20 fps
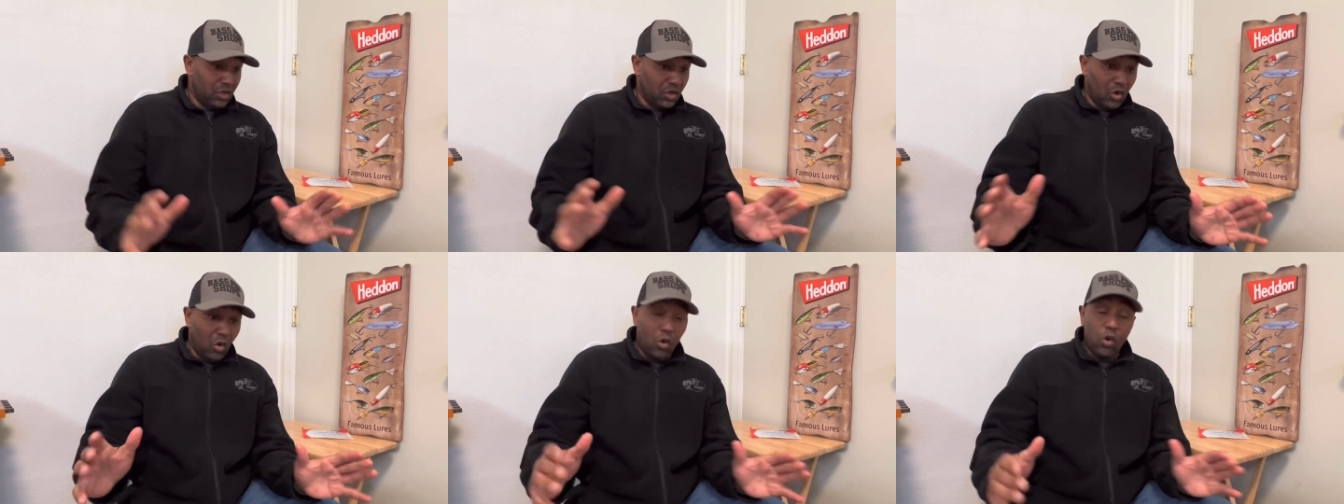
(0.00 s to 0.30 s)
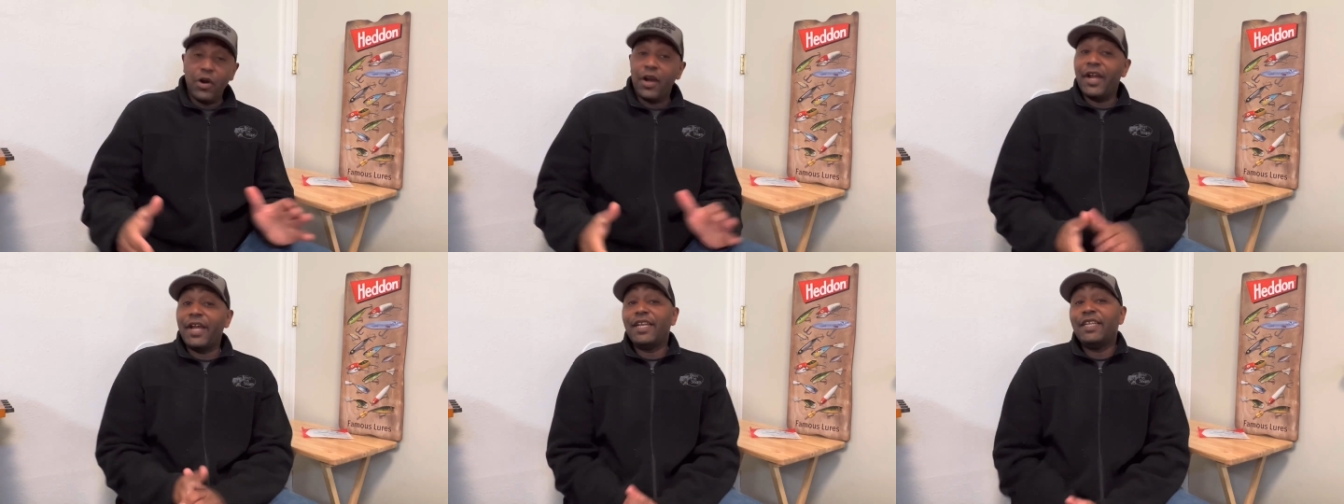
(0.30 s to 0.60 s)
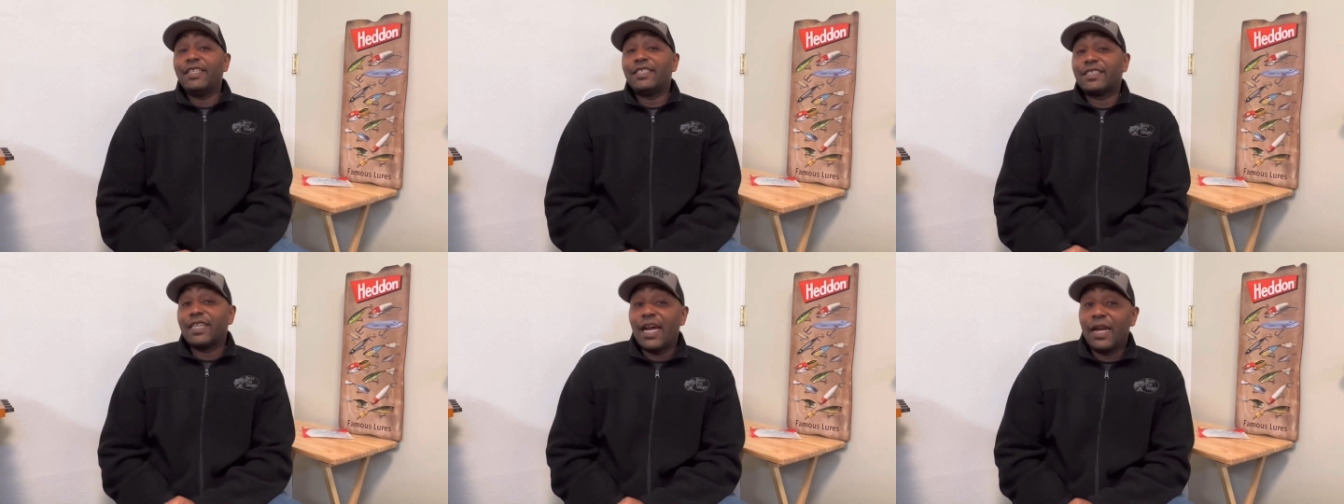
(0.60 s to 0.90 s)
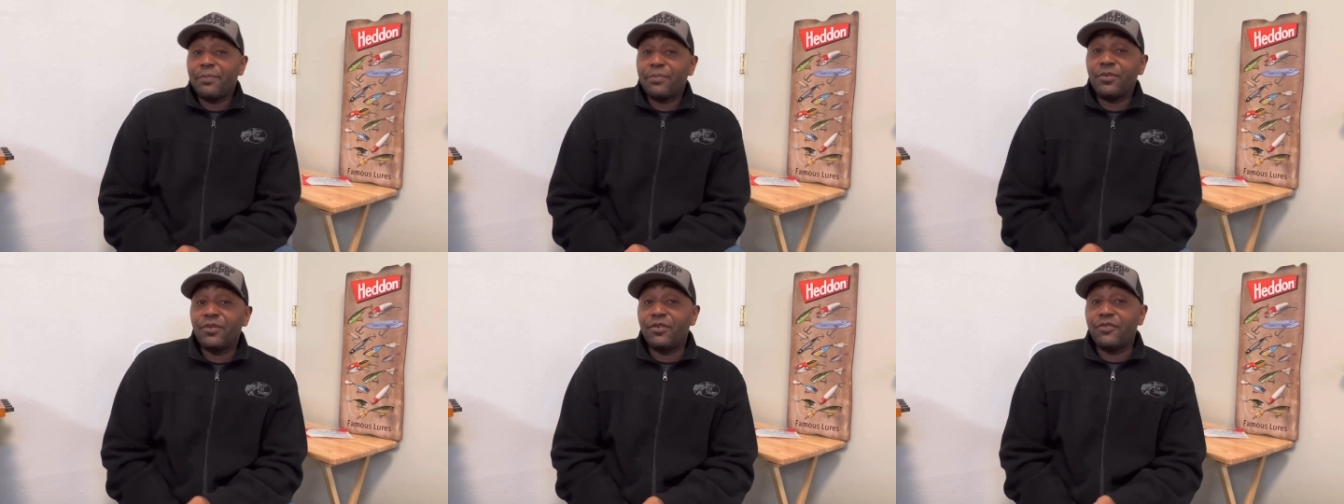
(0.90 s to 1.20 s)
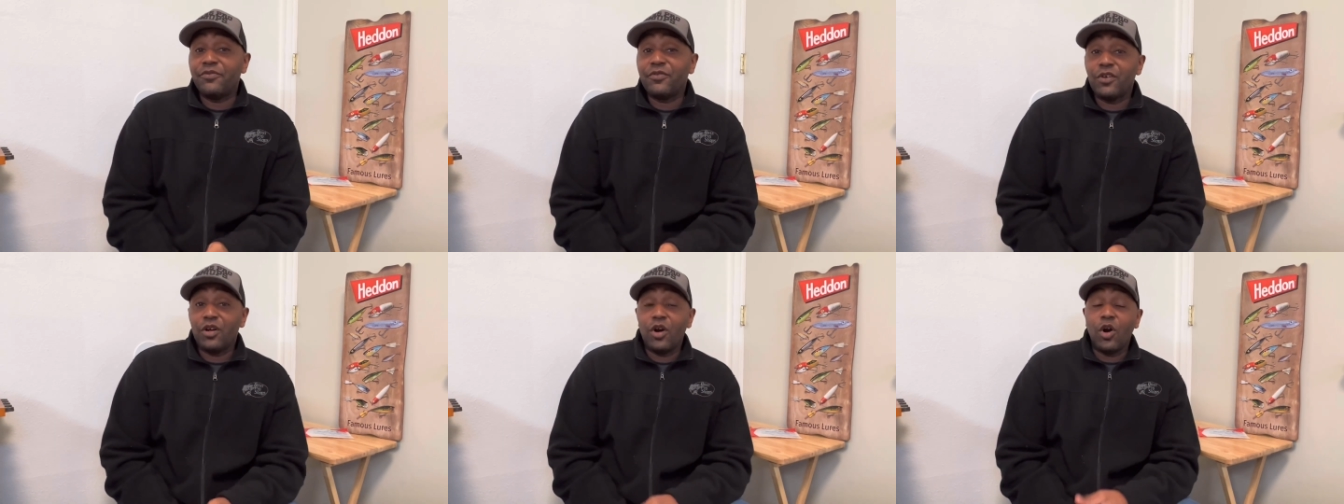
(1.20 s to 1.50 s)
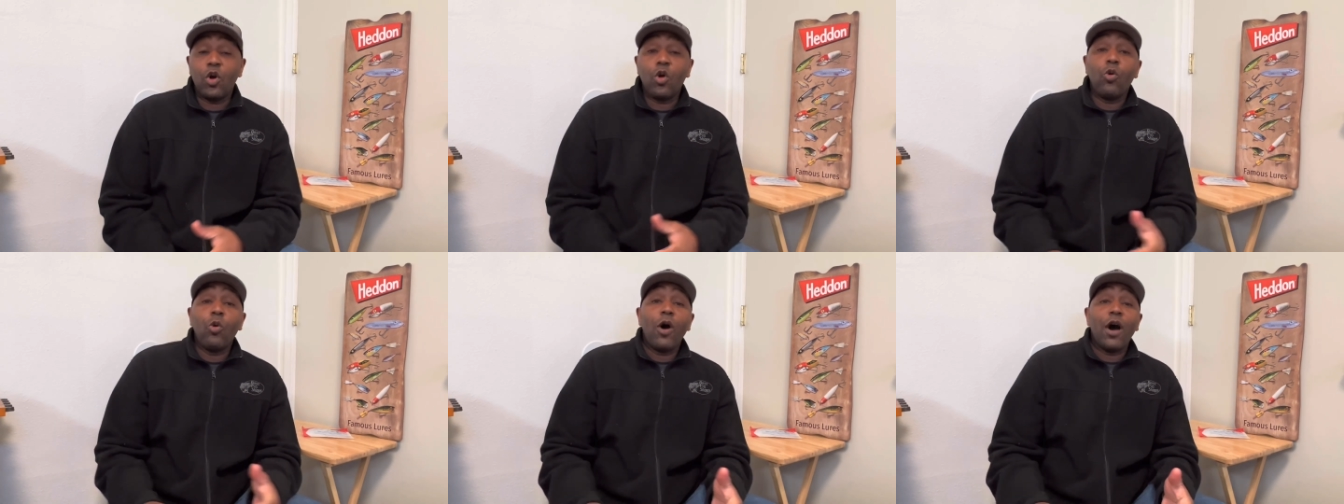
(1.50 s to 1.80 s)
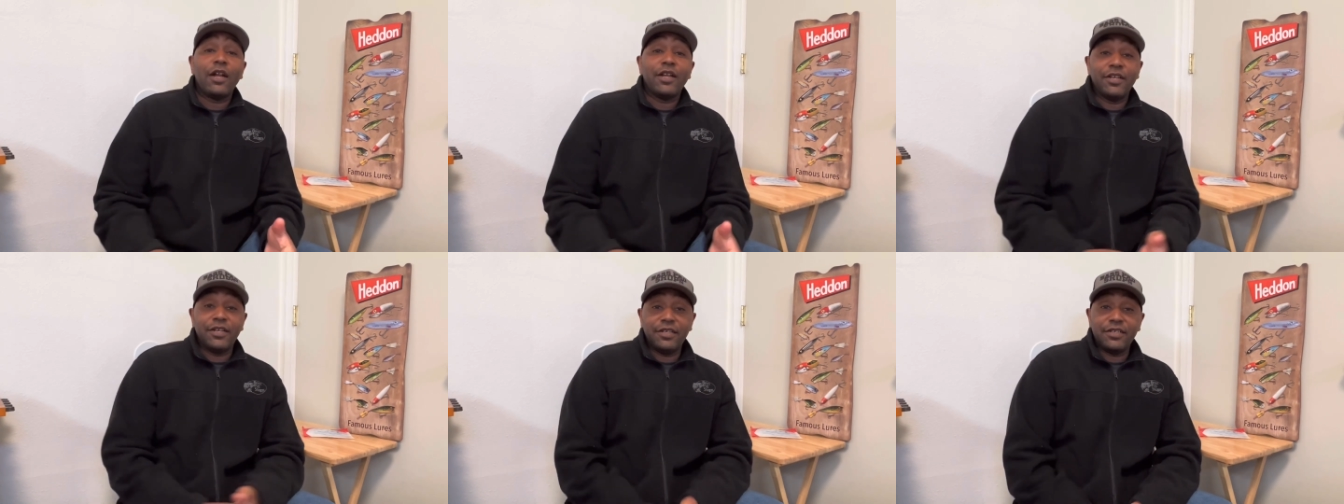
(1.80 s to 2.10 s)
or any type of
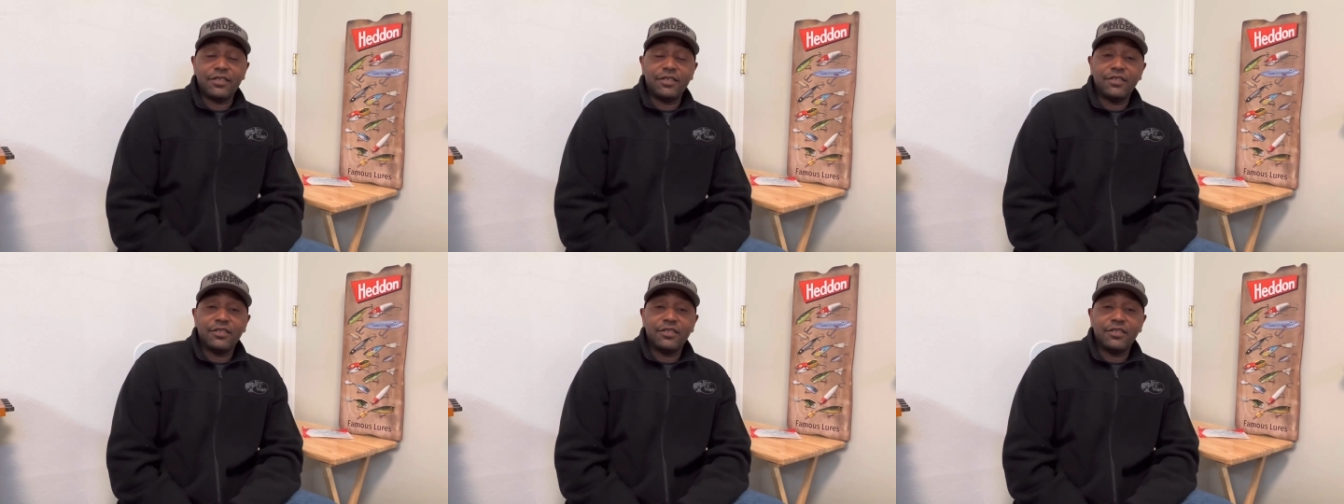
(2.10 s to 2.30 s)
aquatic